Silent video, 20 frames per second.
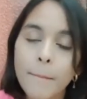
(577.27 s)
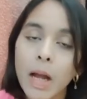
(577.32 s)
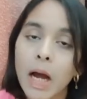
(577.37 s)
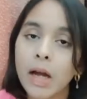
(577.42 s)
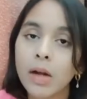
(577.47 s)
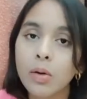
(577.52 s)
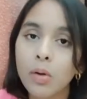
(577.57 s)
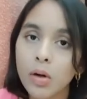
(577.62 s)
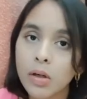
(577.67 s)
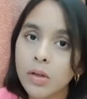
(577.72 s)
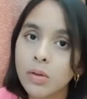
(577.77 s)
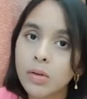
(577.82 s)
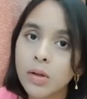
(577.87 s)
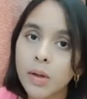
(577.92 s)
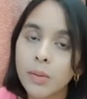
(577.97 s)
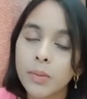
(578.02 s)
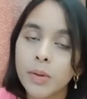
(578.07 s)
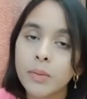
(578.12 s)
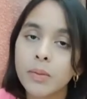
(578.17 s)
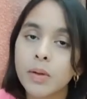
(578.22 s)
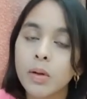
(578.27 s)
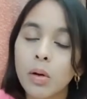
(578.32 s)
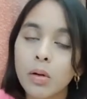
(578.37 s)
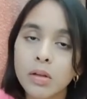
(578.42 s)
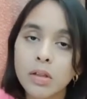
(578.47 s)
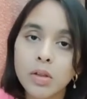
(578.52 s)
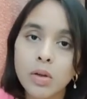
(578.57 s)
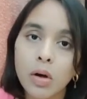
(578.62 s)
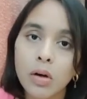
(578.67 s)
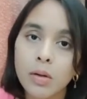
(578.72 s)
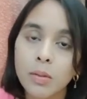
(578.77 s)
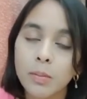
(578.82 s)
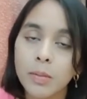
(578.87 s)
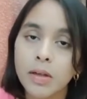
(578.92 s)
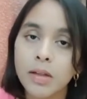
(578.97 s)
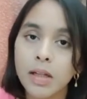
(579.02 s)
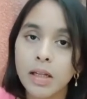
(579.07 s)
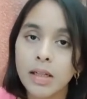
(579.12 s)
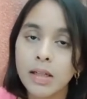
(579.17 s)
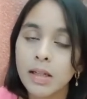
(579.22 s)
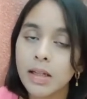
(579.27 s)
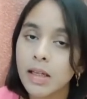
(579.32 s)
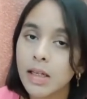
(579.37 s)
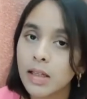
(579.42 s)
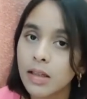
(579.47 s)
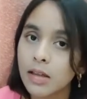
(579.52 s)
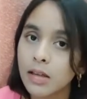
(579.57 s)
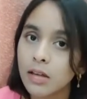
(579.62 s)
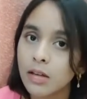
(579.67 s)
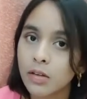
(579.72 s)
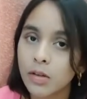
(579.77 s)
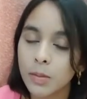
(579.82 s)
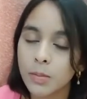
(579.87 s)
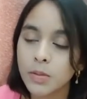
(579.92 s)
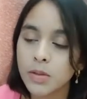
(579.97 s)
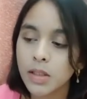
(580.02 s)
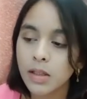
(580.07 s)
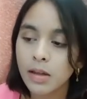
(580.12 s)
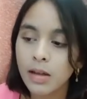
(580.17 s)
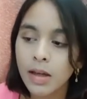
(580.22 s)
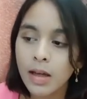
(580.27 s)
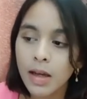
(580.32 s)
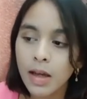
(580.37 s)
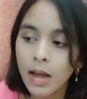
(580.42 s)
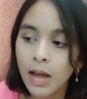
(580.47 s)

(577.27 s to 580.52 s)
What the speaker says: I got you covered with all the documents in the link in the description.